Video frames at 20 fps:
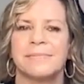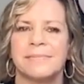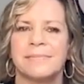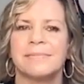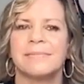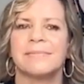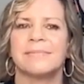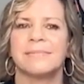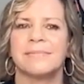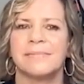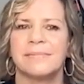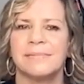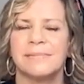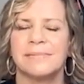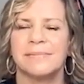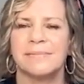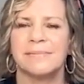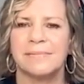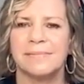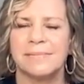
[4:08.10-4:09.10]

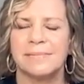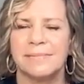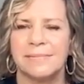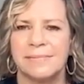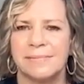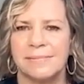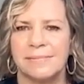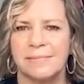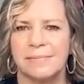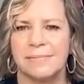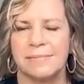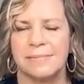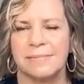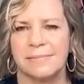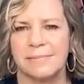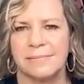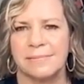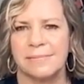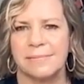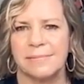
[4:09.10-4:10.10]

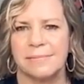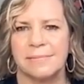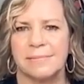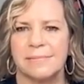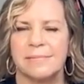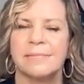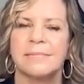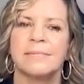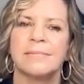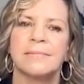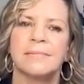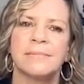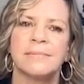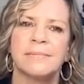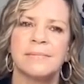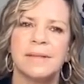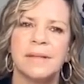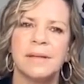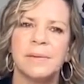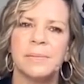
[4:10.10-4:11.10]

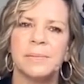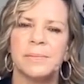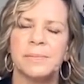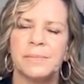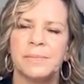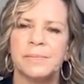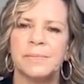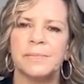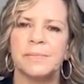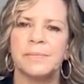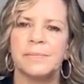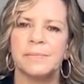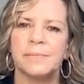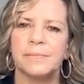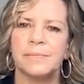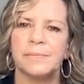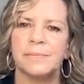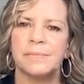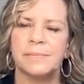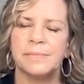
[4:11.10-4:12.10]

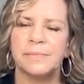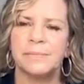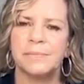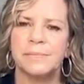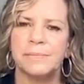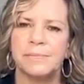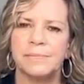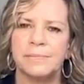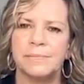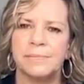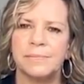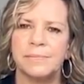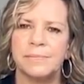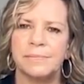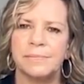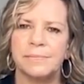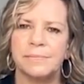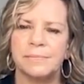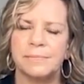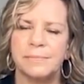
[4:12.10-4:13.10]

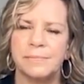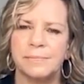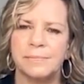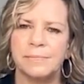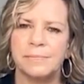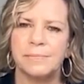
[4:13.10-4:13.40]
No words are spoken by the person on screen.